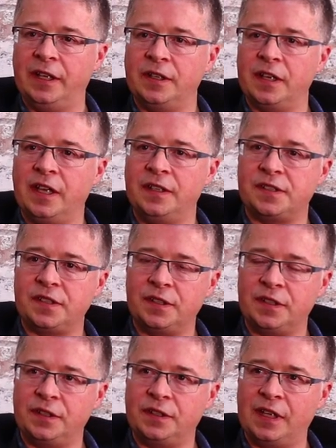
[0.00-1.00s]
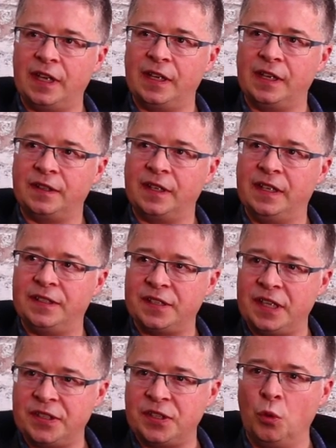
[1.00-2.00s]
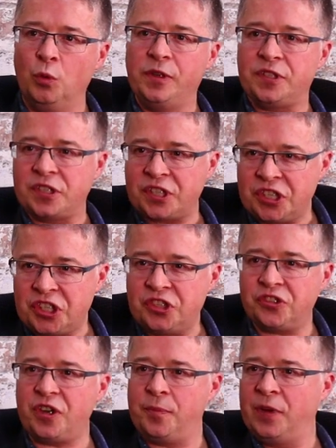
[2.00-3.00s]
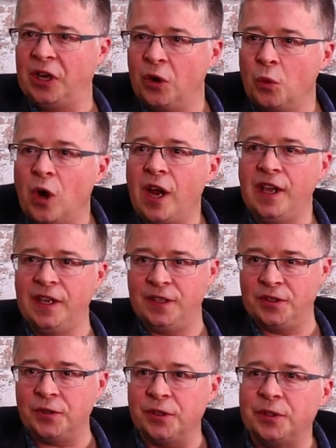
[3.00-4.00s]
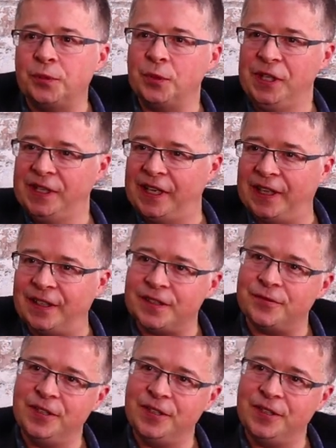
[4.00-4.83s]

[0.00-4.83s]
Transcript: And that it's almost a stripping away during the weekend.